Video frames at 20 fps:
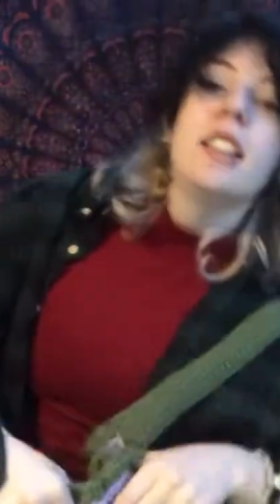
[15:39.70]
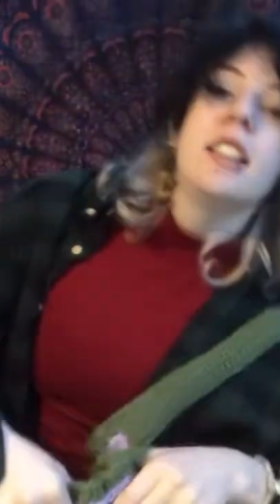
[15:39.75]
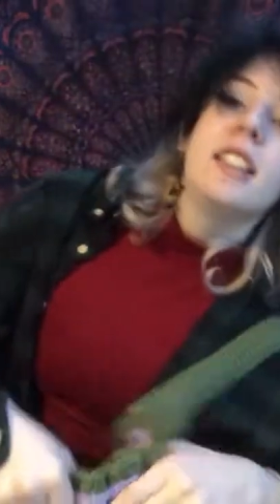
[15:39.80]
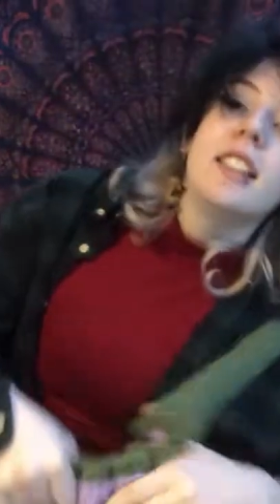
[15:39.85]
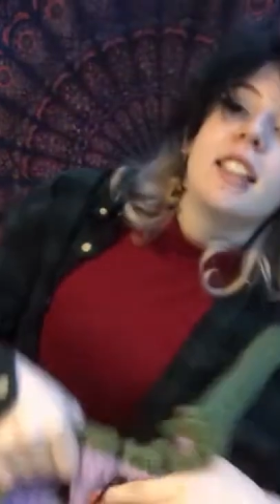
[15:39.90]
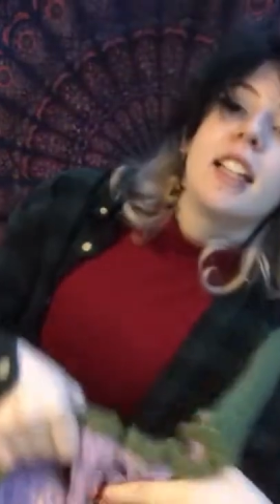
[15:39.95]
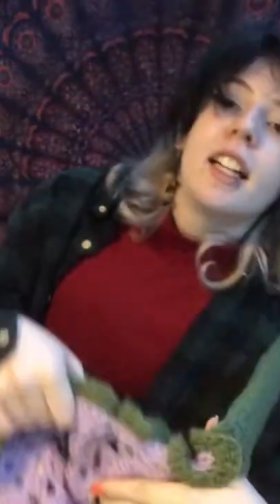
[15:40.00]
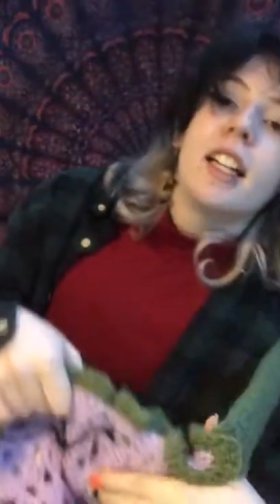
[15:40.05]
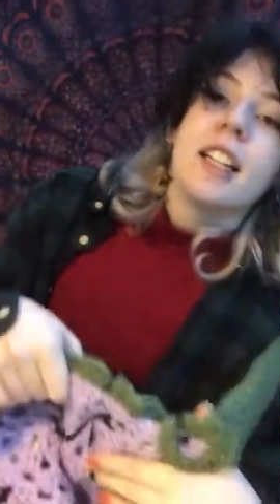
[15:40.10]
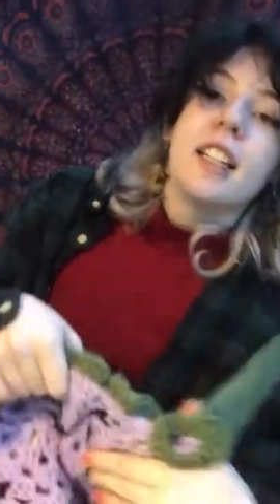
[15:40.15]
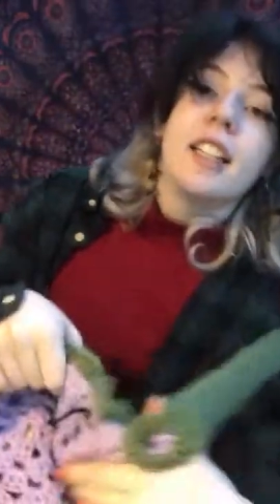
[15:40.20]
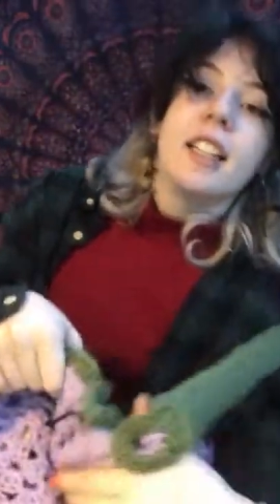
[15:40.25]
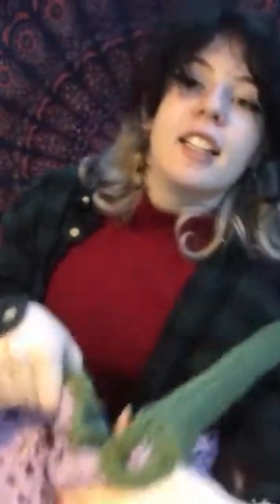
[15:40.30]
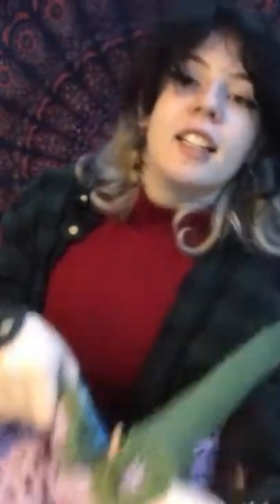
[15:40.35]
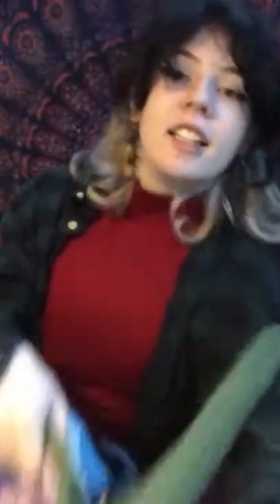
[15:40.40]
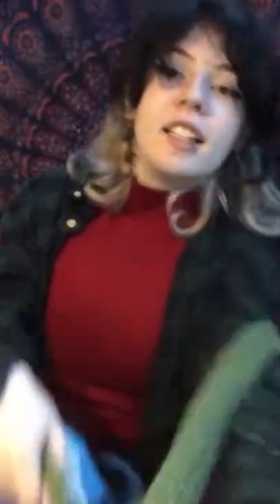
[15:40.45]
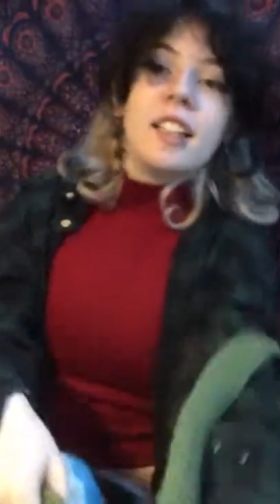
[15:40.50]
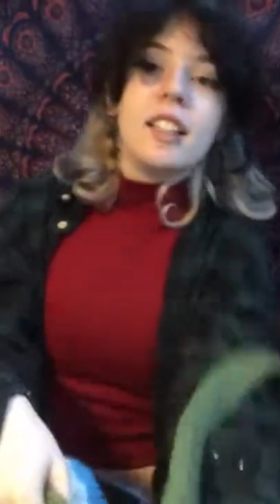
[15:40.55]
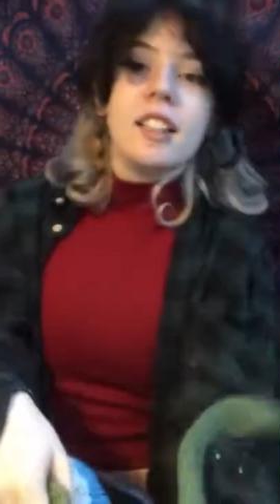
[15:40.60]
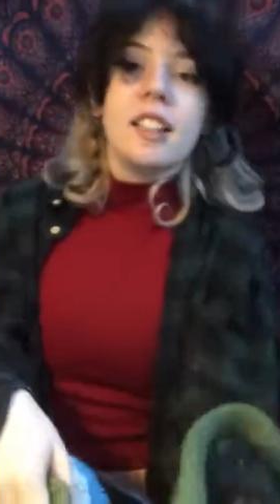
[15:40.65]
inside,
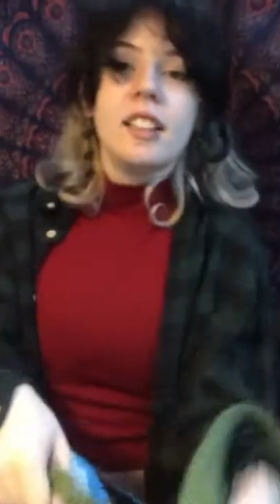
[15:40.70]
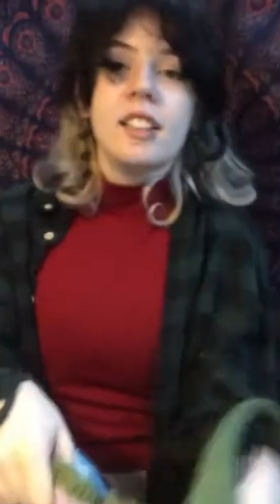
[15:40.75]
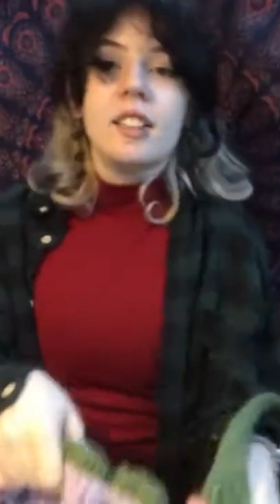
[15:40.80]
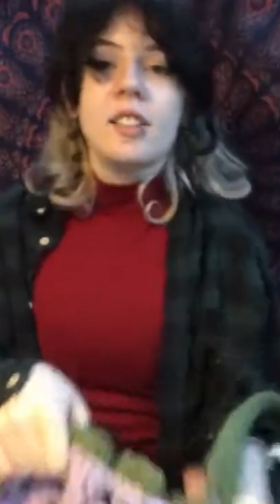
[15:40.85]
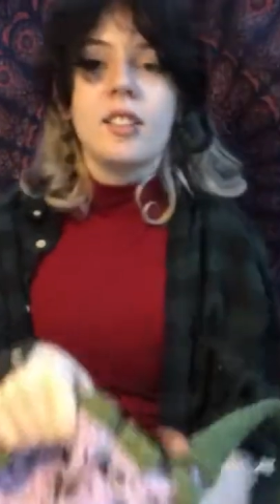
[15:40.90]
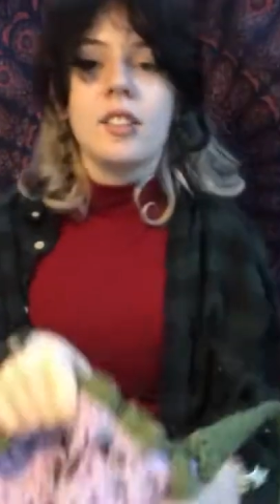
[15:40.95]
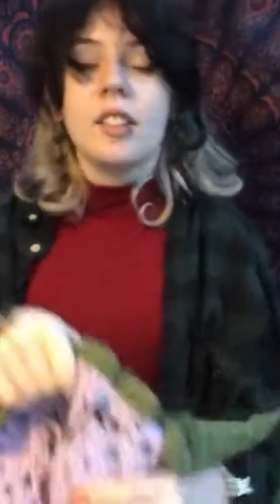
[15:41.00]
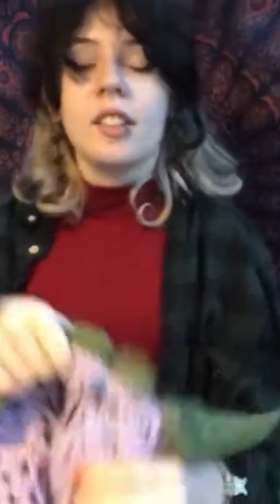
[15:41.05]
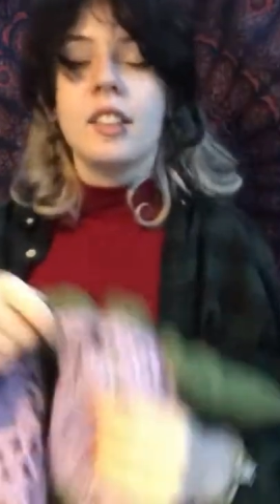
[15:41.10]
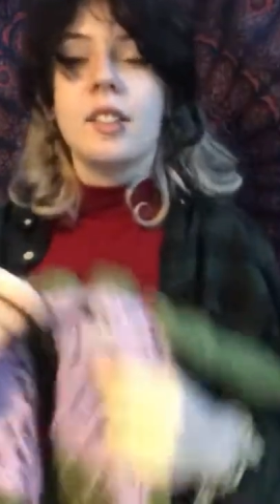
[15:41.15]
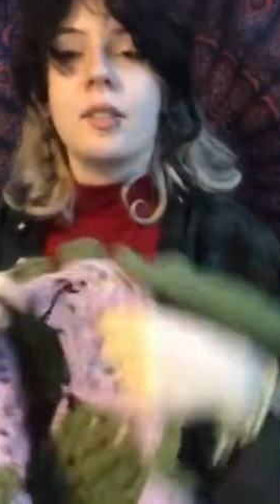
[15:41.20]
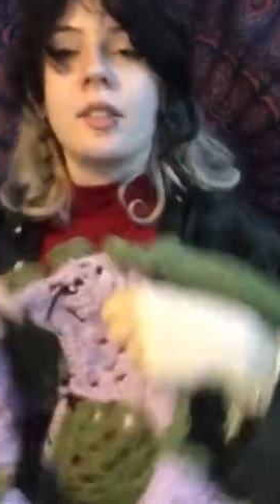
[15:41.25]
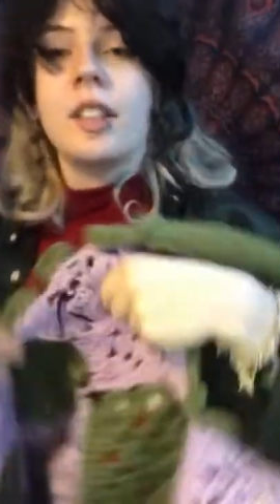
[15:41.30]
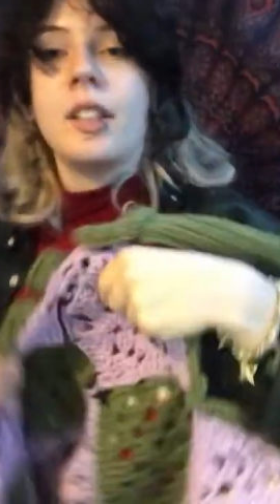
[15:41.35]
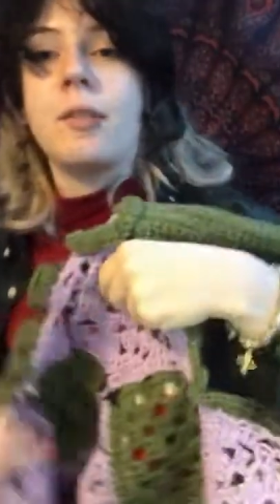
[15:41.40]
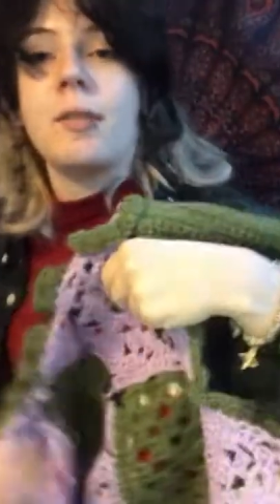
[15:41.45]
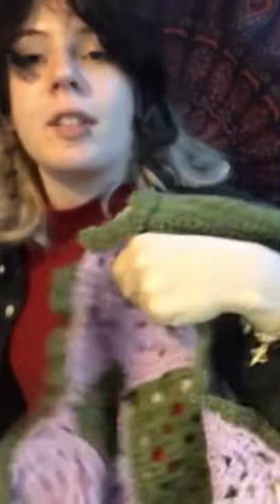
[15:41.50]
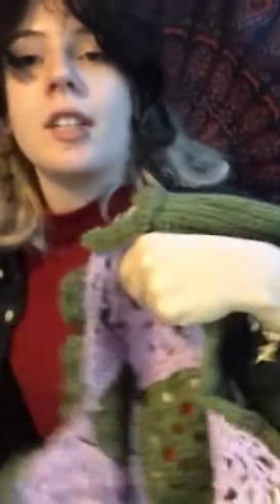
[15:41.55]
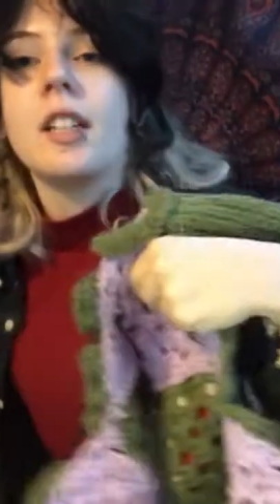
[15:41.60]
what I've